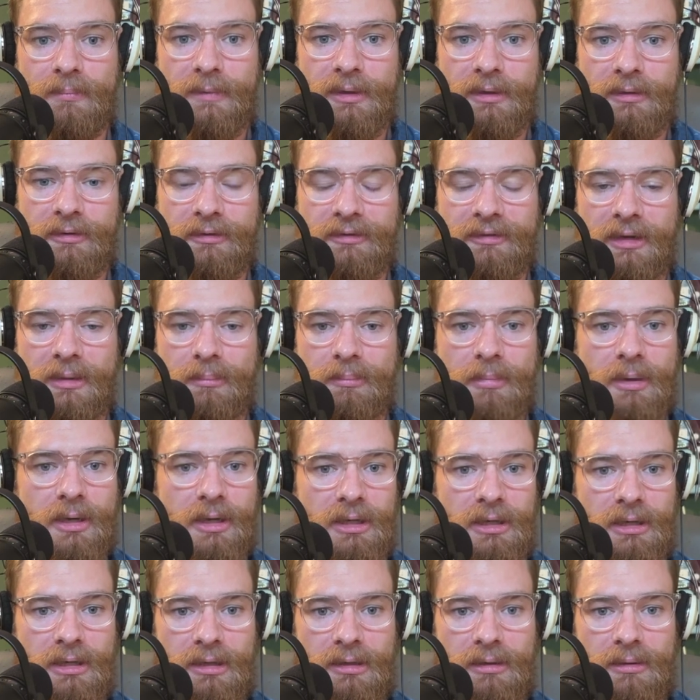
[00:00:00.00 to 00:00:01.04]

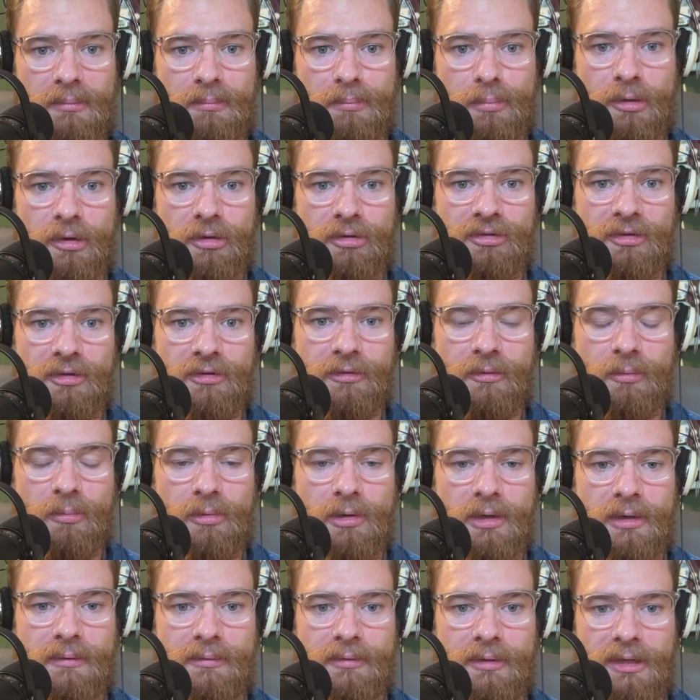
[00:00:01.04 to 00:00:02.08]
somebody purchased
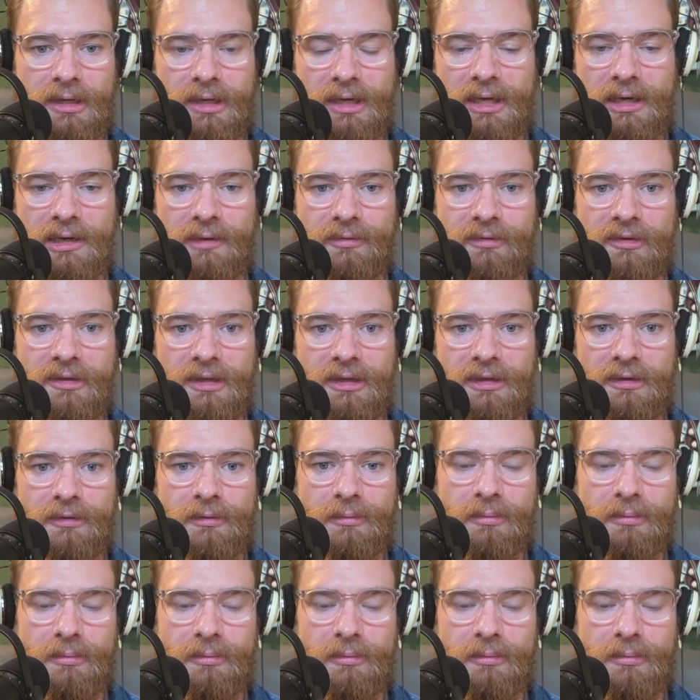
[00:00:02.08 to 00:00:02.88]
one of the NFTs.